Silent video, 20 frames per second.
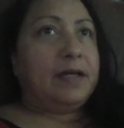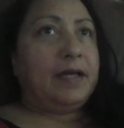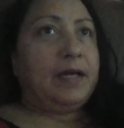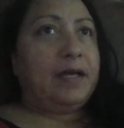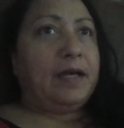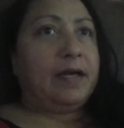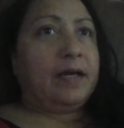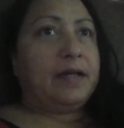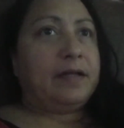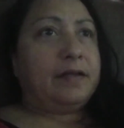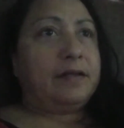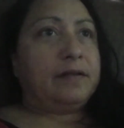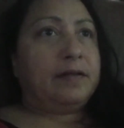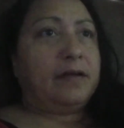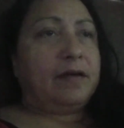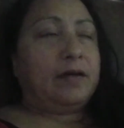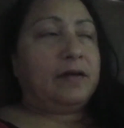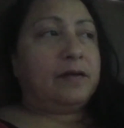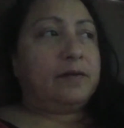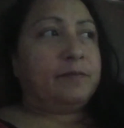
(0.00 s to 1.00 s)
And
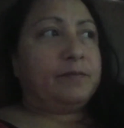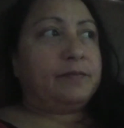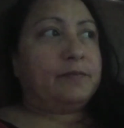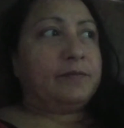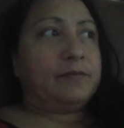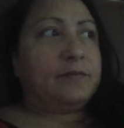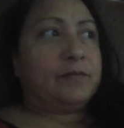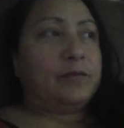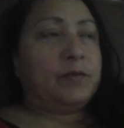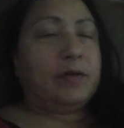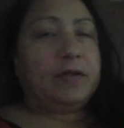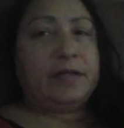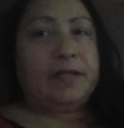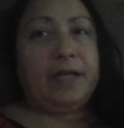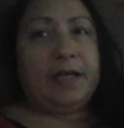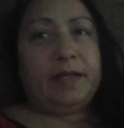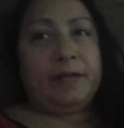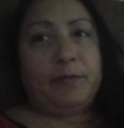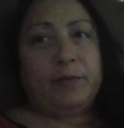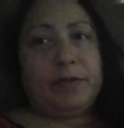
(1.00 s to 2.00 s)
um, one
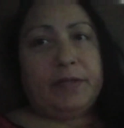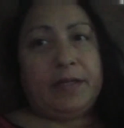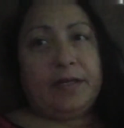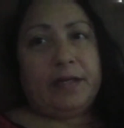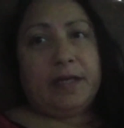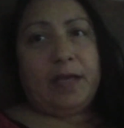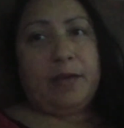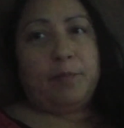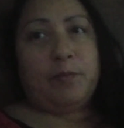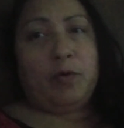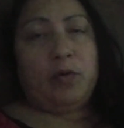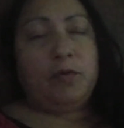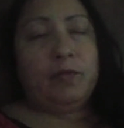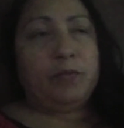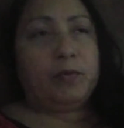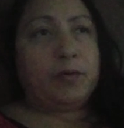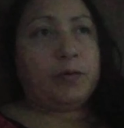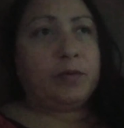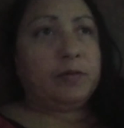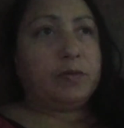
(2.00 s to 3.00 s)
day when they came
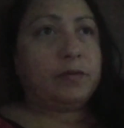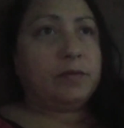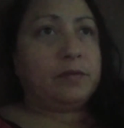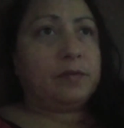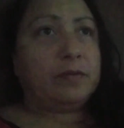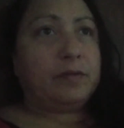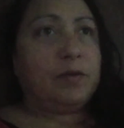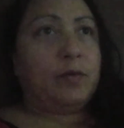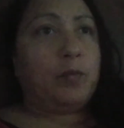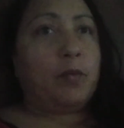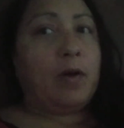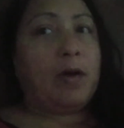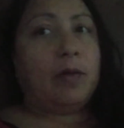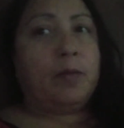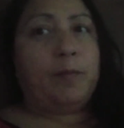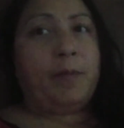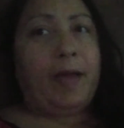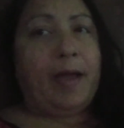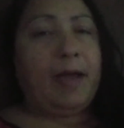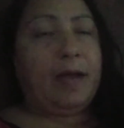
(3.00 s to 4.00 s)
over a while
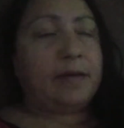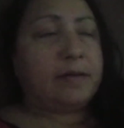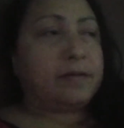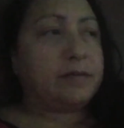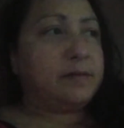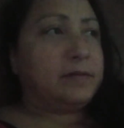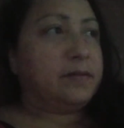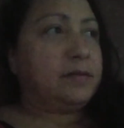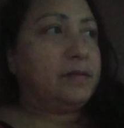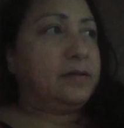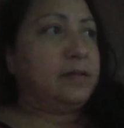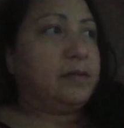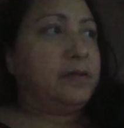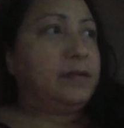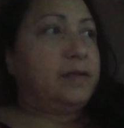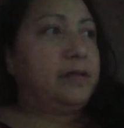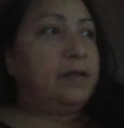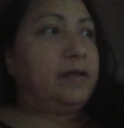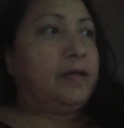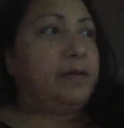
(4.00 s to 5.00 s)
back,
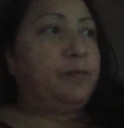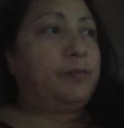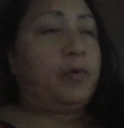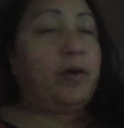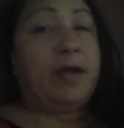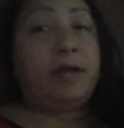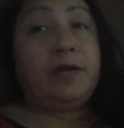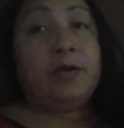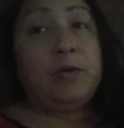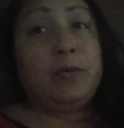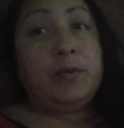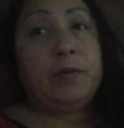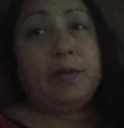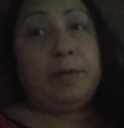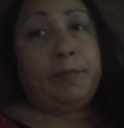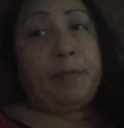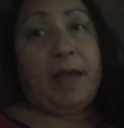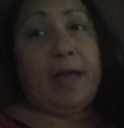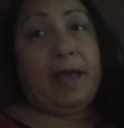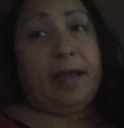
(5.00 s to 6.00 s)
brand new in a
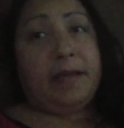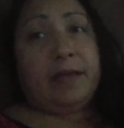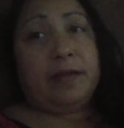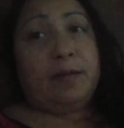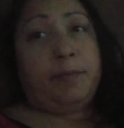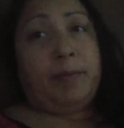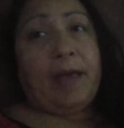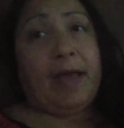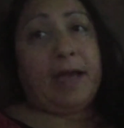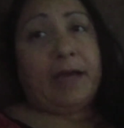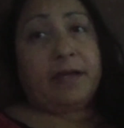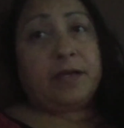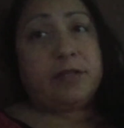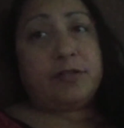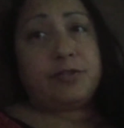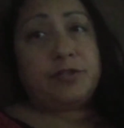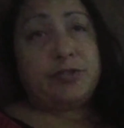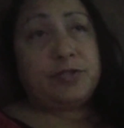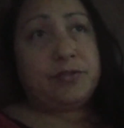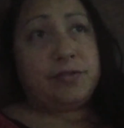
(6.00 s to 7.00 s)
bag, in a
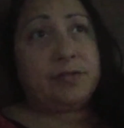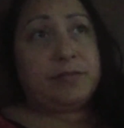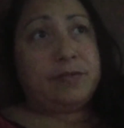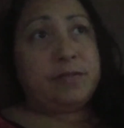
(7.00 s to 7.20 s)
package,